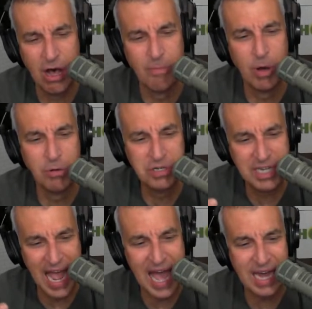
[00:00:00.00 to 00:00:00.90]
elbow
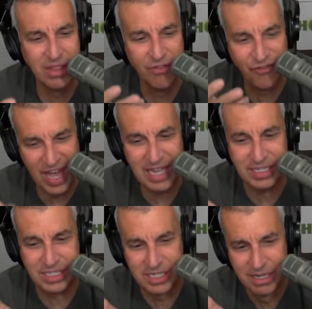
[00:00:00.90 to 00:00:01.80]
dad in the
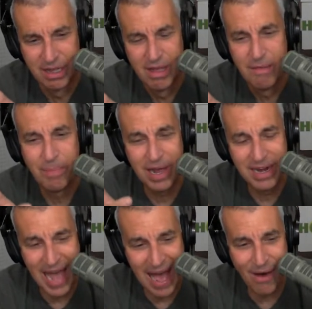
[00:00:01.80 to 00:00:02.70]
face.
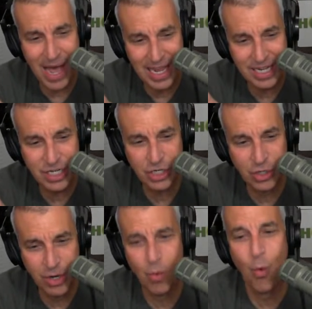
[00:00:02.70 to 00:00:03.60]
But now I get to
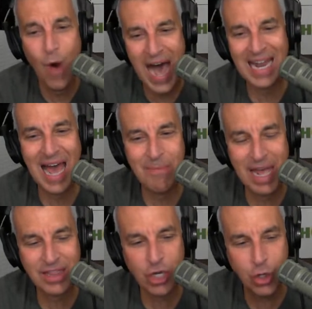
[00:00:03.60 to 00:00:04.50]
do it while I'm
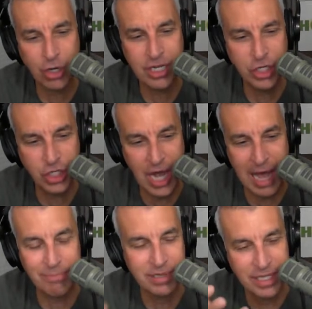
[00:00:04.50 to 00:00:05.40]
at the cookie
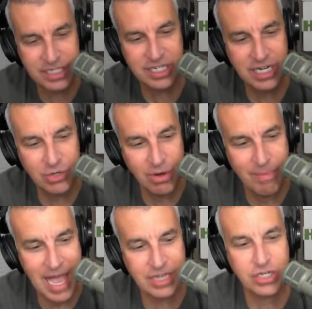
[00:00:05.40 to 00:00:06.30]
shop, listening to
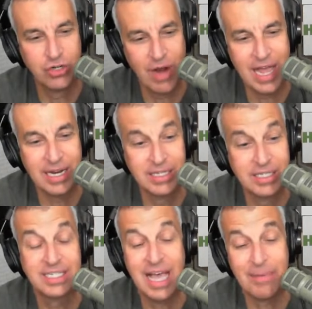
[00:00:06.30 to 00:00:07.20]
Imagine
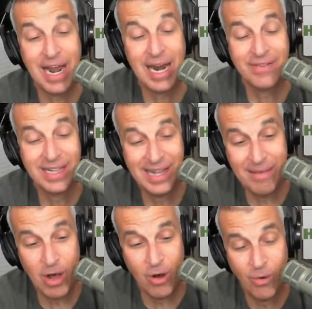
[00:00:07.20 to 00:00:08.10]
Dragons, stepping out of a
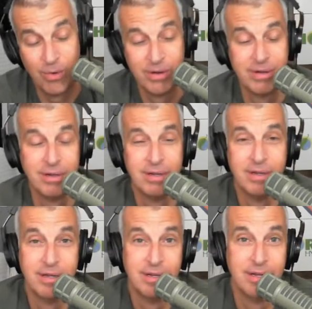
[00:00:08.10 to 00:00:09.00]
limo.
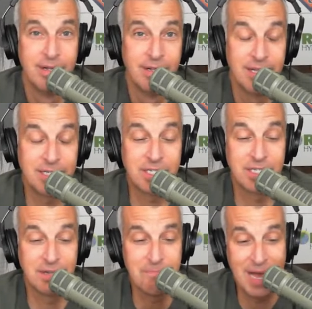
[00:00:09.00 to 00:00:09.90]
This
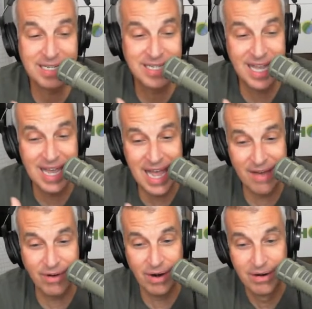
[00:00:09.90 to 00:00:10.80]
is the best day
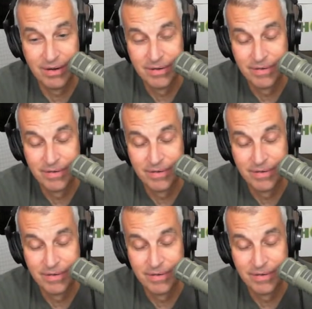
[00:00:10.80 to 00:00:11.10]
ever.